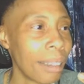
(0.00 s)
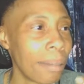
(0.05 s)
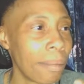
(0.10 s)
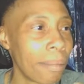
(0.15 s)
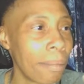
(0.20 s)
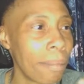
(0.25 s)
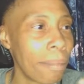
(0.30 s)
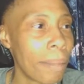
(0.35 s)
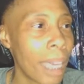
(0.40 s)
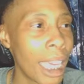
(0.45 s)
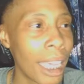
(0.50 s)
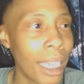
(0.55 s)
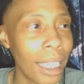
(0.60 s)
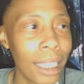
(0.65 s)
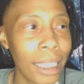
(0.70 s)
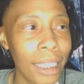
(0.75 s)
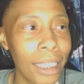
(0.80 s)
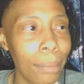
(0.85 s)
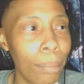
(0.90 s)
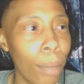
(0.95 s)

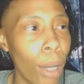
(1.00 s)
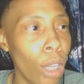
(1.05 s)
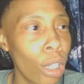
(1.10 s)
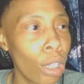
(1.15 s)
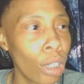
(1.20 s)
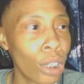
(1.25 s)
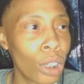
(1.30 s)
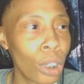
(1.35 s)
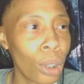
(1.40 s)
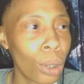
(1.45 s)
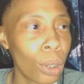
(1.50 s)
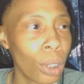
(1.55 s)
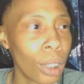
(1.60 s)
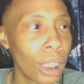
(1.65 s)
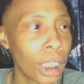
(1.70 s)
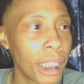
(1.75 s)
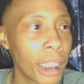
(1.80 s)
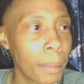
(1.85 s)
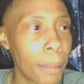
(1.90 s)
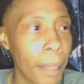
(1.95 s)
man, Paul
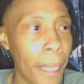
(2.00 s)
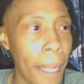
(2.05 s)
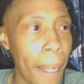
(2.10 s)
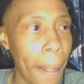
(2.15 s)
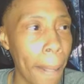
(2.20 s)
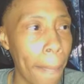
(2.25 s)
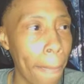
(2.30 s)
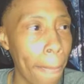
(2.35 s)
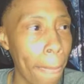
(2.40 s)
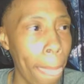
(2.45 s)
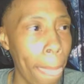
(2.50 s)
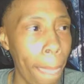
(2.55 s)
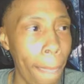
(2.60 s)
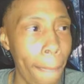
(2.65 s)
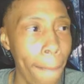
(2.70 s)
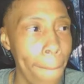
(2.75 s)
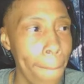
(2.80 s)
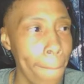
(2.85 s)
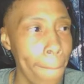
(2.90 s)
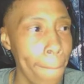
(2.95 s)
George, man,
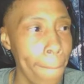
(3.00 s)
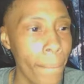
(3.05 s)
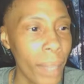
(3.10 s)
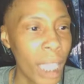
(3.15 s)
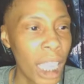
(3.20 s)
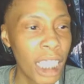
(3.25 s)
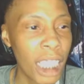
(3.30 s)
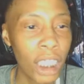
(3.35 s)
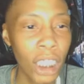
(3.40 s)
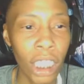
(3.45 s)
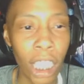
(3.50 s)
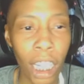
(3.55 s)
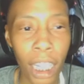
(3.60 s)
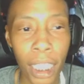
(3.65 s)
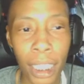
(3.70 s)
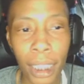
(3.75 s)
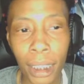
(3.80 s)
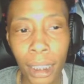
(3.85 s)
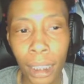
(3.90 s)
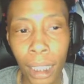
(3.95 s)
he
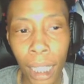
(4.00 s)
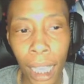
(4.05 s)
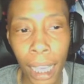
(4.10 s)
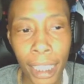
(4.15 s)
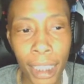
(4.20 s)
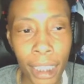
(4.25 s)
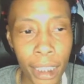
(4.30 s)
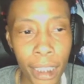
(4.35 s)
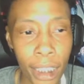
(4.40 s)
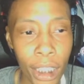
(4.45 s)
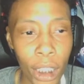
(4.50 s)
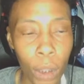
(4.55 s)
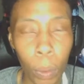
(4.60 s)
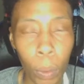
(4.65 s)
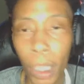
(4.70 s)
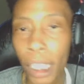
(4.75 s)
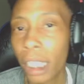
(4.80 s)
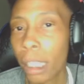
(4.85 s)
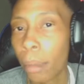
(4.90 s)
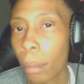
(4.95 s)
started to like
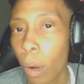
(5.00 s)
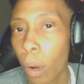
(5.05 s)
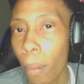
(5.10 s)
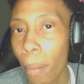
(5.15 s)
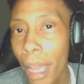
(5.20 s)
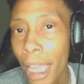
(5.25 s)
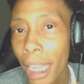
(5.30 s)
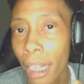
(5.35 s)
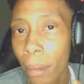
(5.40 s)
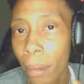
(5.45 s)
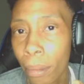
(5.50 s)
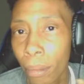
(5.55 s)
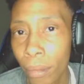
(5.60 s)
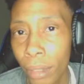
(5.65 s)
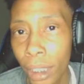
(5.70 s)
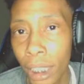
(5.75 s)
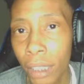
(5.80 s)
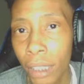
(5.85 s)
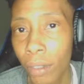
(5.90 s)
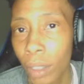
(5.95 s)
swing the momentum
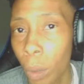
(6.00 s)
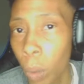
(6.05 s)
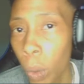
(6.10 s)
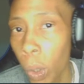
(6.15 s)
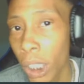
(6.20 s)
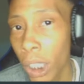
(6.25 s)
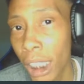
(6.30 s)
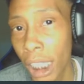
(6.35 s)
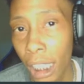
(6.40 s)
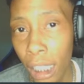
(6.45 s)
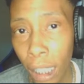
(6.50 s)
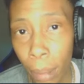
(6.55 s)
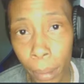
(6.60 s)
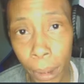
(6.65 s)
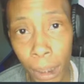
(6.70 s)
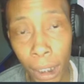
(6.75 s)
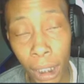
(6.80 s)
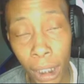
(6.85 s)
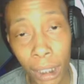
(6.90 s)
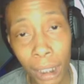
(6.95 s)
towards the
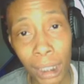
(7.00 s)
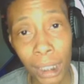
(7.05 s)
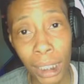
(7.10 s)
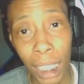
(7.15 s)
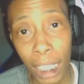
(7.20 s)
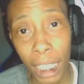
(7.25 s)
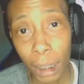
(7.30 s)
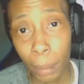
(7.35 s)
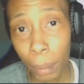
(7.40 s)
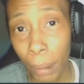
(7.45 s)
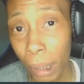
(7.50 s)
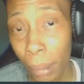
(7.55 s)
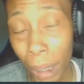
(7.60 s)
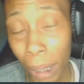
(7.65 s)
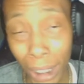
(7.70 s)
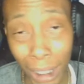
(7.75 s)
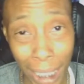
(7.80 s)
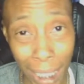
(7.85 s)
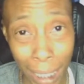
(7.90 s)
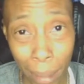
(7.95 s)
Clippers because the Suns pretty
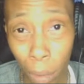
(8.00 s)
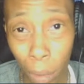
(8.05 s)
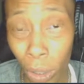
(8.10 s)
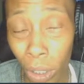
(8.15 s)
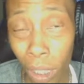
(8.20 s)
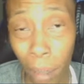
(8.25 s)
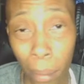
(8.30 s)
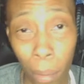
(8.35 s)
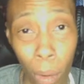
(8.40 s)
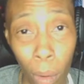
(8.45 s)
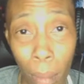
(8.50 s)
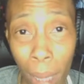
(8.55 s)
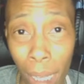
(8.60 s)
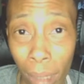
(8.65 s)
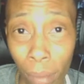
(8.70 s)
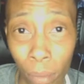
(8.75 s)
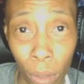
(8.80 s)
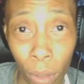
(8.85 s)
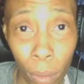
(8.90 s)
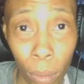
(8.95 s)
much had the
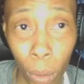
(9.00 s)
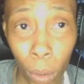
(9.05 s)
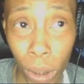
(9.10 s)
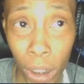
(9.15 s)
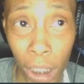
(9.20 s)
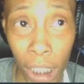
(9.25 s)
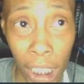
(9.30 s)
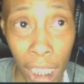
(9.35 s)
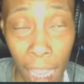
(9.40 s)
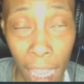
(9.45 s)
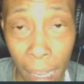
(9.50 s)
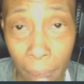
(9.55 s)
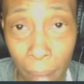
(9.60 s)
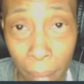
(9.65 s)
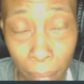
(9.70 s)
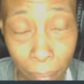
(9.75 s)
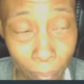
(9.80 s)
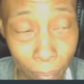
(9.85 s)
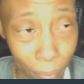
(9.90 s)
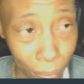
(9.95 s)
momentum through most of the game.
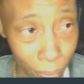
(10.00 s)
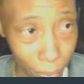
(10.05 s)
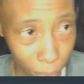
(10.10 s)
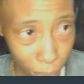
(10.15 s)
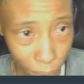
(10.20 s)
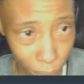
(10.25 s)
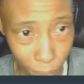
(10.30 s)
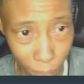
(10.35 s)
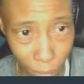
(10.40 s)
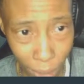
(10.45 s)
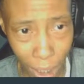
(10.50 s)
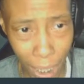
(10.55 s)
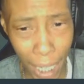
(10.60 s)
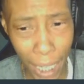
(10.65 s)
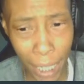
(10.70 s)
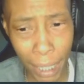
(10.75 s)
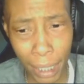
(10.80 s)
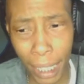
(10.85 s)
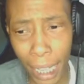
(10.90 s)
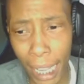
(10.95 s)

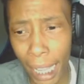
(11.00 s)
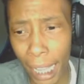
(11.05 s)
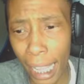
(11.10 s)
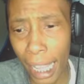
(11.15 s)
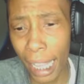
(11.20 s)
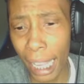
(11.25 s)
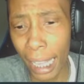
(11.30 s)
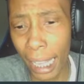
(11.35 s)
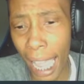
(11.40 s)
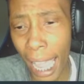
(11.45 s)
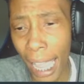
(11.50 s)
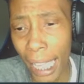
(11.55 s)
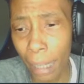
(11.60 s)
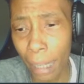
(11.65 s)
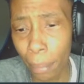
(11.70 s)
And they had